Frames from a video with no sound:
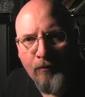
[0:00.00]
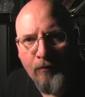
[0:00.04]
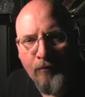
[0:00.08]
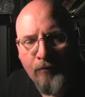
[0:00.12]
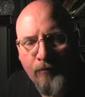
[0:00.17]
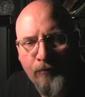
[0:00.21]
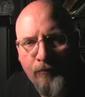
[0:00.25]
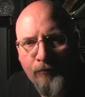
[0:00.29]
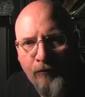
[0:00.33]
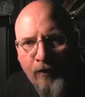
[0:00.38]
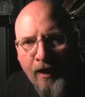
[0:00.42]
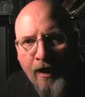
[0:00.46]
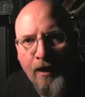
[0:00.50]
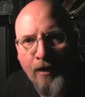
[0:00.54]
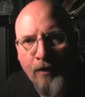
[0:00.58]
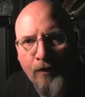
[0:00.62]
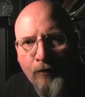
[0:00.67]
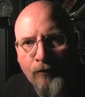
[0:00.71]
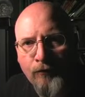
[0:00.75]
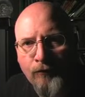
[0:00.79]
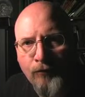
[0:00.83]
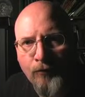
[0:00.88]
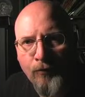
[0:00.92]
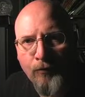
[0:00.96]

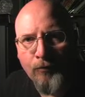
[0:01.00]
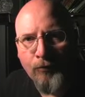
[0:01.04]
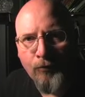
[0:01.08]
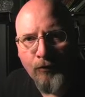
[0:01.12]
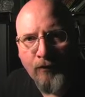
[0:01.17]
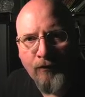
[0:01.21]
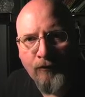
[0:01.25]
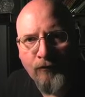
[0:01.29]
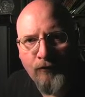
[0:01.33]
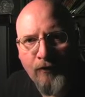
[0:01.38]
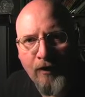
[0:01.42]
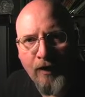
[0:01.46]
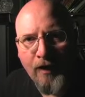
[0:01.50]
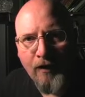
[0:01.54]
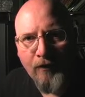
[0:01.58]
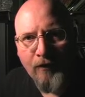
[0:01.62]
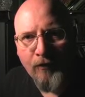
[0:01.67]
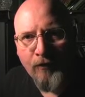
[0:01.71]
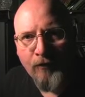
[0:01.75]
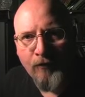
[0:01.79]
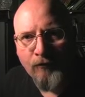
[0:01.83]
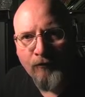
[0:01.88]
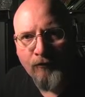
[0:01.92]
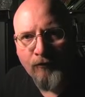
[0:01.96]
failed to
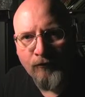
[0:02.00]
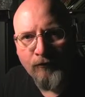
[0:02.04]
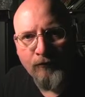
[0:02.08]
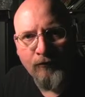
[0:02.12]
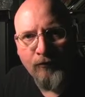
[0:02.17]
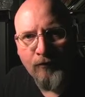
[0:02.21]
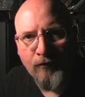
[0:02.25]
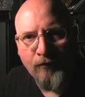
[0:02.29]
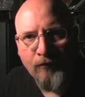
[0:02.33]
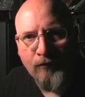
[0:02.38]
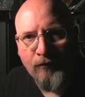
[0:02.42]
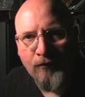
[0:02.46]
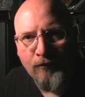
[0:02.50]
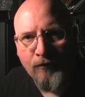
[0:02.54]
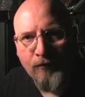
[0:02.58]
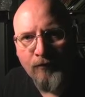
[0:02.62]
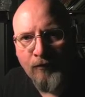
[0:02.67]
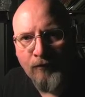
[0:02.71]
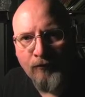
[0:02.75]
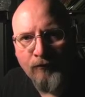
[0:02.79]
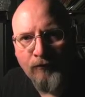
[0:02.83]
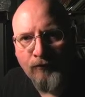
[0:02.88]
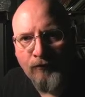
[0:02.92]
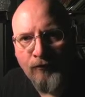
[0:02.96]
appreciate the just the
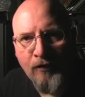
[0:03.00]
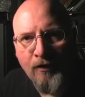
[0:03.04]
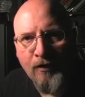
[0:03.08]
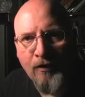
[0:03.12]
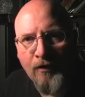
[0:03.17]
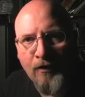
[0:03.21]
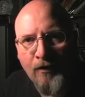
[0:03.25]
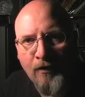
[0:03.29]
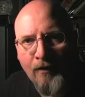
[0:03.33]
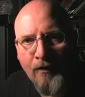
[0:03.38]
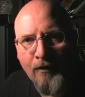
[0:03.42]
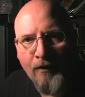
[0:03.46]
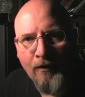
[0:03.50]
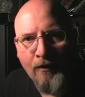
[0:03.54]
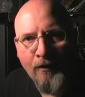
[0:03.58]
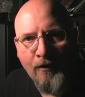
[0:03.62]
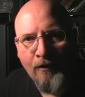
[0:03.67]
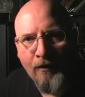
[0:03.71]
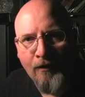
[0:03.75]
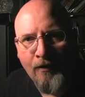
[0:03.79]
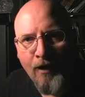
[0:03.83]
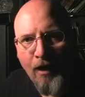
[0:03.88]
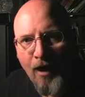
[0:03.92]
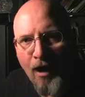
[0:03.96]
the sheer
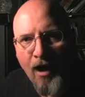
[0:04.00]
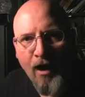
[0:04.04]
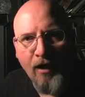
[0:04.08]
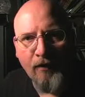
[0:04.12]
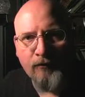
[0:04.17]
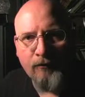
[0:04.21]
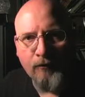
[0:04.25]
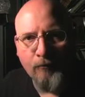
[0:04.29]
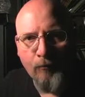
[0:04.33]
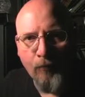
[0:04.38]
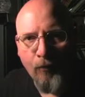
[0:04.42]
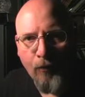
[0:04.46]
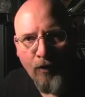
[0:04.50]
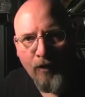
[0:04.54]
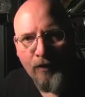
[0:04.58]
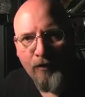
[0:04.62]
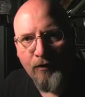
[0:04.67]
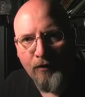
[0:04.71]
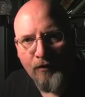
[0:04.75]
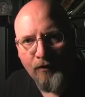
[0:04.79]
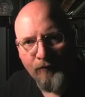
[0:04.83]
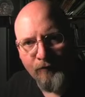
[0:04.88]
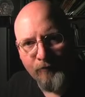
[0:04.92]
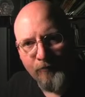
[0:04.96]
awesome
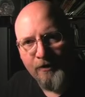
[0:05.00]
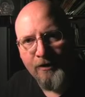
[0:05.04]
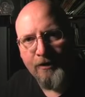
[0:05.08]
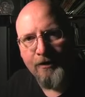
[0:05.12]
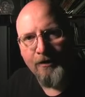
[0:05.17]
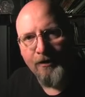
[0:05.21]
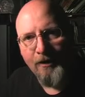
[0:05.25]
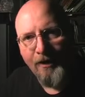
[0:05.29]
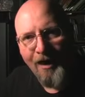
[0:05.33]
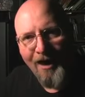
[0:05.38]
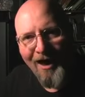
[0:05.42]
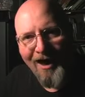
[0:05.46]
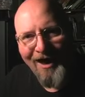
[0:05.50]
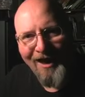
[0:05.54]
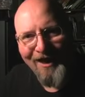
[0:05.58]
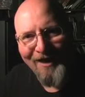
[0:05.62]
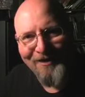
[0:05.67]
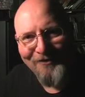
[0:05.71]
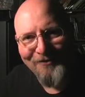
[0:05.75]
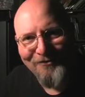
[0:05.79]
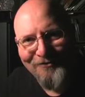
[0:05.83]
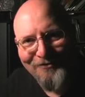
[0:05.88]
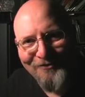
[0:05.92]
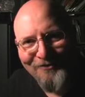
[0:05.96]
wonder of being
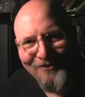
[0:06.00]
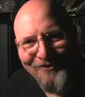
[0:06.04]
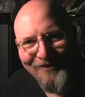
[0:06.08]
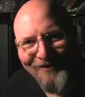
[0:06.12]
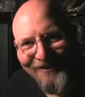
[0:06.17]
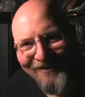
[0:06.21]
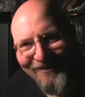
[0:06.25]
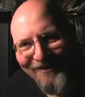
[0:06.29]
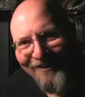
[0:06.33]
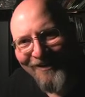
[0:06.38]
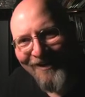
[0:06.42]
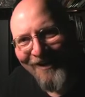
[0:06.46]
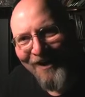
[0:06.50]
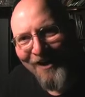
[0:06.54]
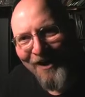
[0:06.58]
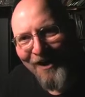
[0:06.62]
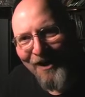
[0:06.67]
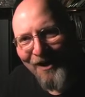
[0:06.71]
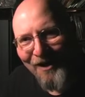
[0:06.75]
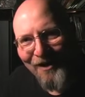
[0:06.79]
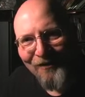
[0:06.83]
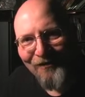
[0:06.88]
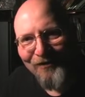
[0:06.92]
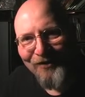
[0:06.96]
alive,
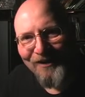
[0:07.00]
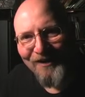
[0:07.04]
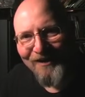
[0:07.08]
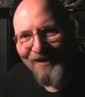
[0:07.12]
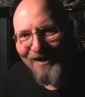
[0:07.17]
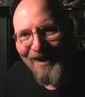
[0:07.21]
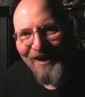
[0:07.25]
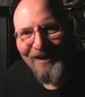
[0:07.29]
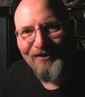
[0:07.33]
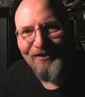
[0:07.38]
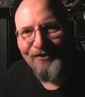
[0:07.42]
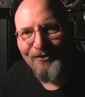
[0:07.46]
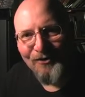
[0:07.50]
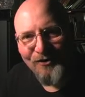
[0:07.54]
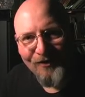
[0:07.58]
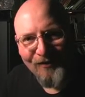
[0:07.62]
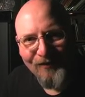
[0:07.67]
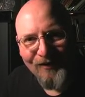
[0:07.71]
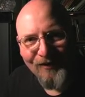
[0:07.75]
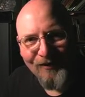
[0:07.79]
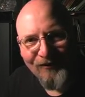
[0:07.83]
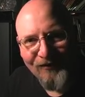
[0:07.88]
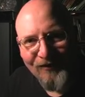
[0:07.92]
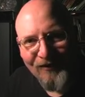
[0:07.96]
of the nature
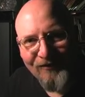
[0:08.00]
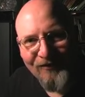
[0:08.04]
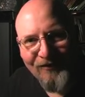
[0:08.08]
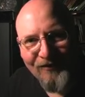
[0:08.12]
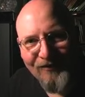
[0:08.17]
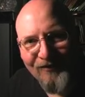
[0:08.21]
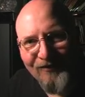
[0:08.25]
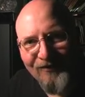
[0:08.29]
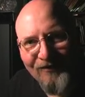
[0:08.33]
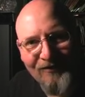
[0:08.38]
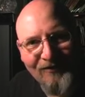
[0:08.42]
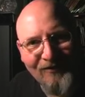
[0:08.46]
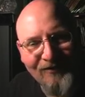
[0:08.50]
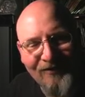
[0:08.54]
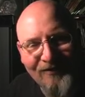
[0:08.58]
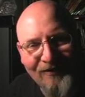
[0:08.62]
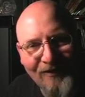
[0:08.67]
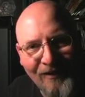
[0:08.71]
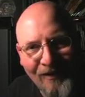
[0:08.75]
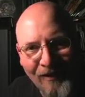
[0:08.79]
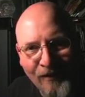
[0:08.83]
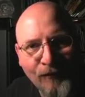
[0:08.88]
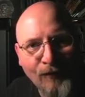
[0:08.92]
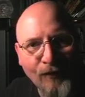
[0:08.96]
of existence,
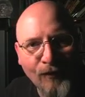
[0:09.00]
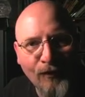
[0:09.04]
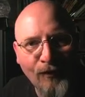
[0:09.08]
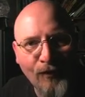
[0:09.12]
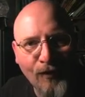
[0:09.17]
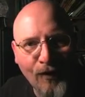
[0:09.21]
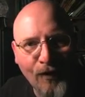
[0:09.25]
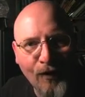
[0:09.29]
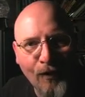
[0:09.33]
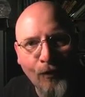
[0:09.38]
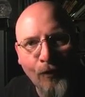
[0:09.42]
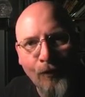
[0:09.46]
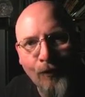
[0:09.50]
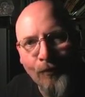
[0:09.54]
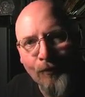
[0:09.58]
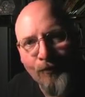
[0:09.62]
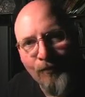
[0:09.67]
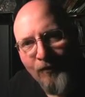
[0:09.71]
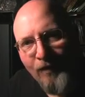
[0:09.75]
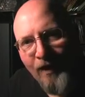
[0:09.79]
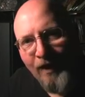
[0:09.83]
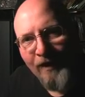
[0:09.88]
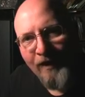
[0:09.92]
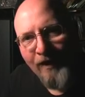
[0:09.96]
even though
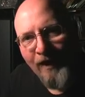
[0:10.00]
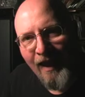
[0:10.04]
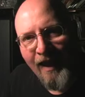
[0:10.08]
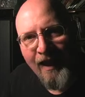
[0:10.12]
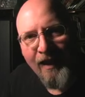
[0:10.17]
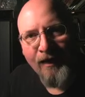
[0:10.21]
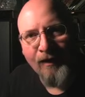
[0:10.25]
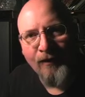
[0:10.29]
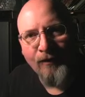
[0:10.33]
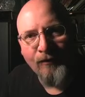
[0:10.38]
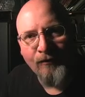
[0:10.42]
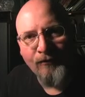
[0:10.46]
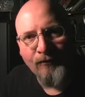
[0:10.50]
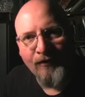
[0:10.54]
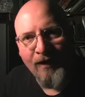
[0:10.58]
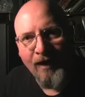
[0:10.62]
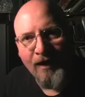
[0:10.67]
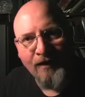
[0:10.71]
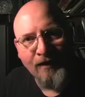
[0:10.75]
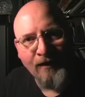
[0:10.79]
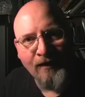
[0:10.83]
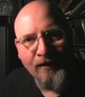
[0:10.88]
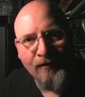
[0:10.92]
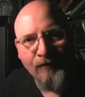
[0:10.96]
I can't
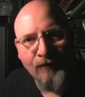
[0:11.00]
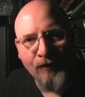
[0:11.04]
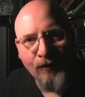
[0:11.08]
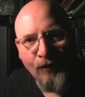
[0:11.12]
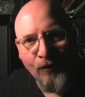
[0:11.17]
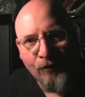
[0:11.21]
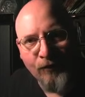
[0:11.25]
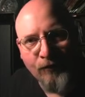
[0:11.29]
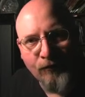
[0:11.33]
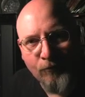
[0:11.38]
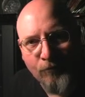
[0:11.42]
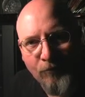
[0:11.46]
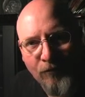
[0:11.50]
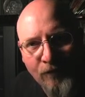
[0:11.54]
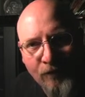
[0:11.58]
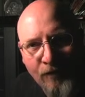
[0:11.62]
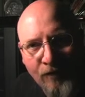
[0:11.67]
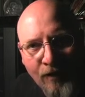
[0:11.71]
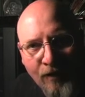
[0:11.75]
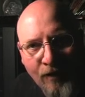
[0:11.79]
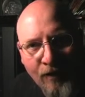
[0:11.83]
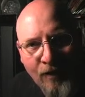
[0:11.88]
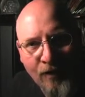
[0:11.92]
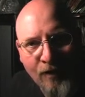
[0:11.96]
understand it, even though it's been
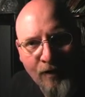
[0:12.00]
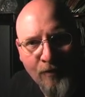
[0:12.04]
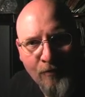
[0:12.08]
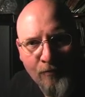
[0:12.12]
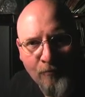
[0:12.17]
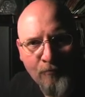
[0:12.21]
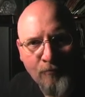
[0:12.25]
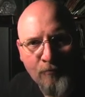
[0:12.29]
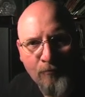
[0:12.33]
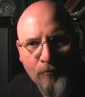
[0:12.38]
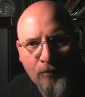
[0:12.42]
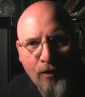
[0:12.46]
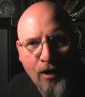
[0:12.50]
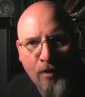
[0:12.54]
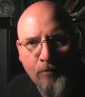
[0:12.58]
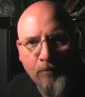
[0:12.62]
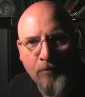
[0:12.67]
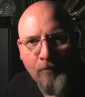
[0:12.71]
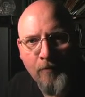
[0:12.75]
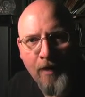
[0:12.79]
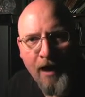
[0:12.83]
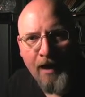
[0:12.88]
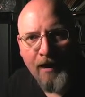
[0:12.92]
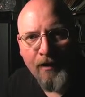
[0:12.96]

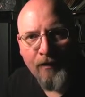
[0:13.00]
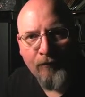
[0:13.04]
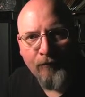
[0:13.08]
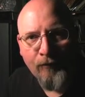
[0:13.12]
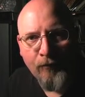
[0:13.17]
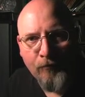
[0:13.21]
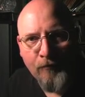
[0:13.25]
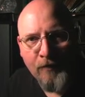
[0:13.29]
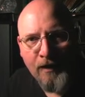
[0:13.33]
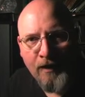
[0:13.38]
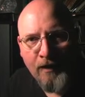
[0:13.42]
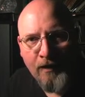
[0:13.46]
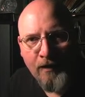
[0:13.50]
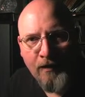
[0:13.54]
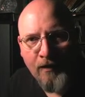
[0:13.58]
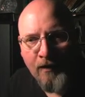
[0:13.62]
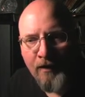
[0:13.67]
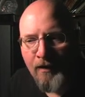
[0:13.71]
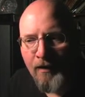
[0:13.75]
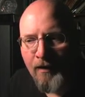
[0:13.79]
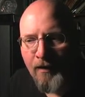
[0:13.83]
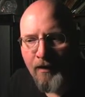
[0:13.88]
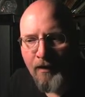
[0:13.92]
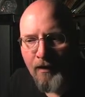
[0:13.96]
problematic for me.
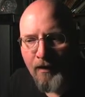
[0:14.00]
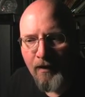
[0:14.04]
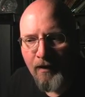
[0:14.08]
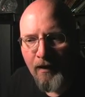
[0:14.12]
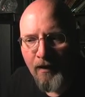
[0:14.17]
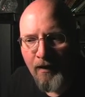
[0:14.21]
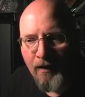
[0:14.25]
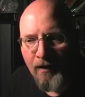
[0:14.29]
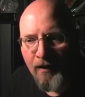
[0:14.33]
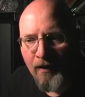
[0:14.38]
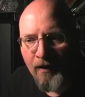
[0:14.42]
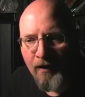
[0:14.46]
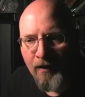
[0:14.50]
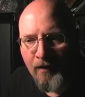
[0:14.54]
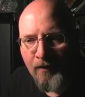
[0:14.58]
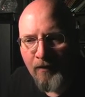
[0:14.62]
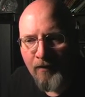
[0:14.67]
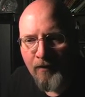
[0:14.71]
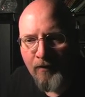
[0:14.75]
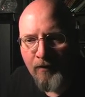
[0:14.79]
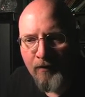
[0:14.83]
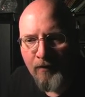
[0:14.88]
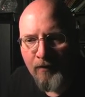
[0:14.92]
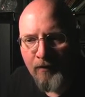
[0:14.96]
Uh,
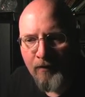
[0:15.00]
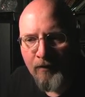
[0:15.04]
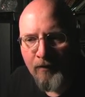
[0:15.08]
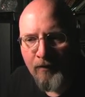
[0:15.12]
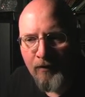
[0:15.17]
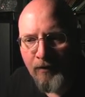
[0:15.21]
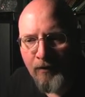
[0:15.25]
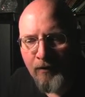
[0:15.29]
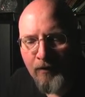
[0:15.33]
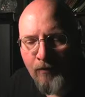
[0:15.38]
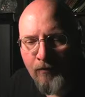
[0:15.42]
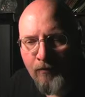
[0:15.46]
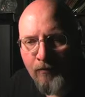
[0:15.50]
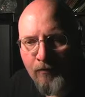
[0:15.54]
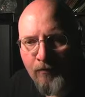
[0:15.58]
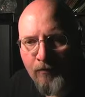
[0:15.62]
you know,